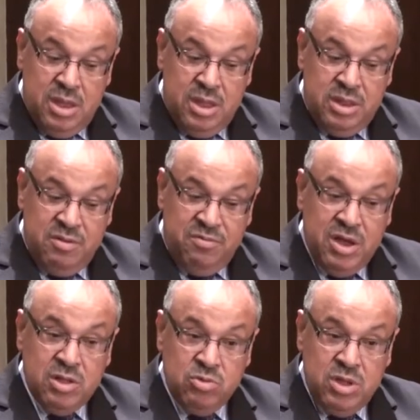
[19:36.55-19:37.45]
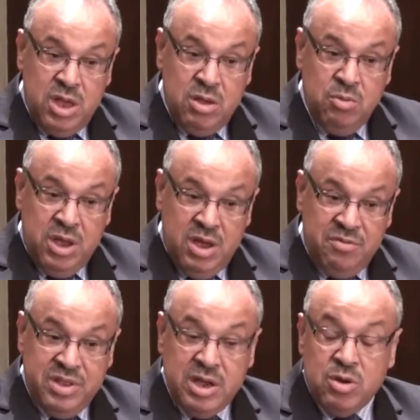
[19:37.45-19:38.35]
And in fact, today we
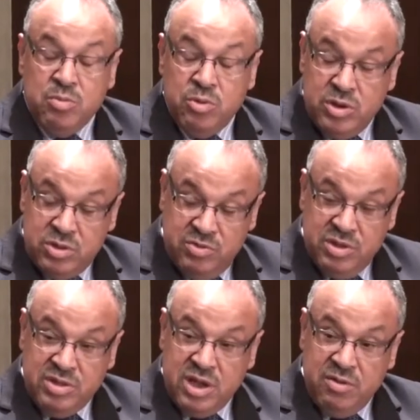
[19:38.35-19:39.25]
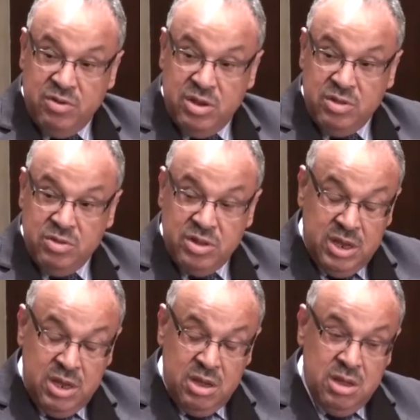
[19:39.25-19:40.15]
have three components of the Takaful
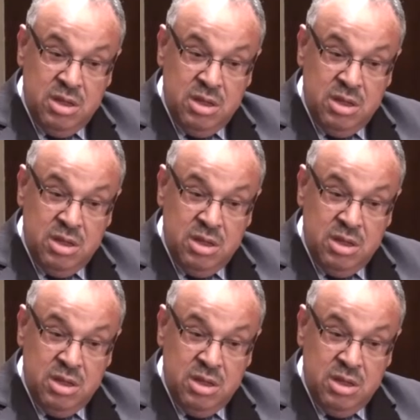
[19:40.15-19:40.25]
industry,